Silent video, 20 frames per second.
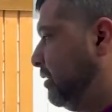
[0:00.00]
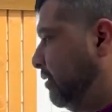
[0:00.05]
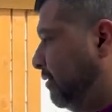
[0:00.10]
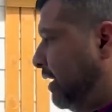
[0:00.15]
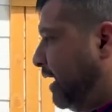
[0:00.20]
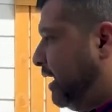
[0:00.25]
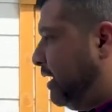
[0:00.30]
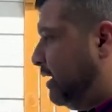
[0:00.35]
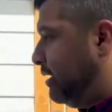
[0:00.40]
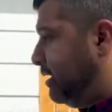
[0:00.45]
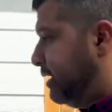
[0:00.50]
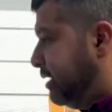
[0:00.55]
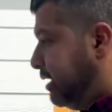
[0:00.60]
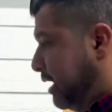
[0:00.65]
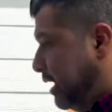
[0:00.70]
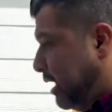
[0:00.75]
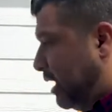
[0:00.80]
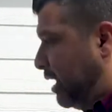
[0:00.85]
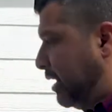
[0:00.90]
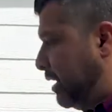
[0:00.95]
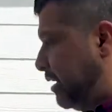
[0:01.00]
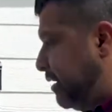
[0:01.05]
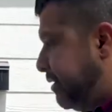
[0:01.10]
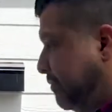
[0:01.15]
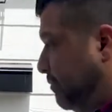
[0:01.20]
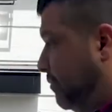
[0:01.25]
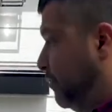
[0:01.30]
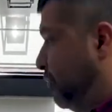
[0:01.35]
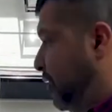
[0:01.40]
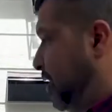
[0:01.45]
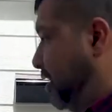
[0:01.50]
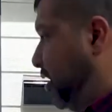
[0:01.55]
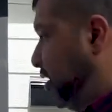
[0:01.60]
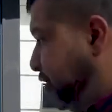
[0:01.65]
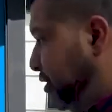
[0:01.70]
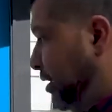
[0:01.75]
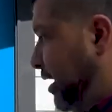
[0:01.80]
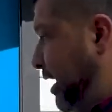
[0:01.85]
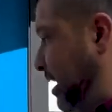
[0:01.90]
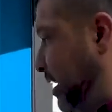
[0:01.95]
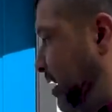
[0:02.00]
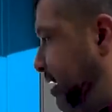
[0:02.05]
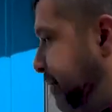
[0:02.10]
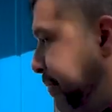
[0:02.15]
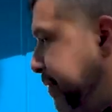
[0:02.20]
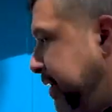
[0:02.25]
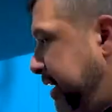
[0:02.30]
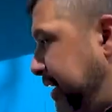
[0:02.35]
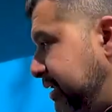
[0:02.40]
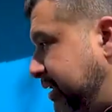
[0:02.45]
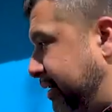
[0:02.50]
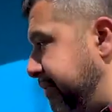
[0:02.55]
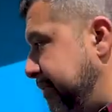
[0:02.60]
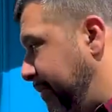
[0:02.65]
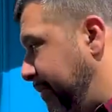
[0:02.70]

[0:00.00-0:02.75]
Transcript: right? We also ended up putting some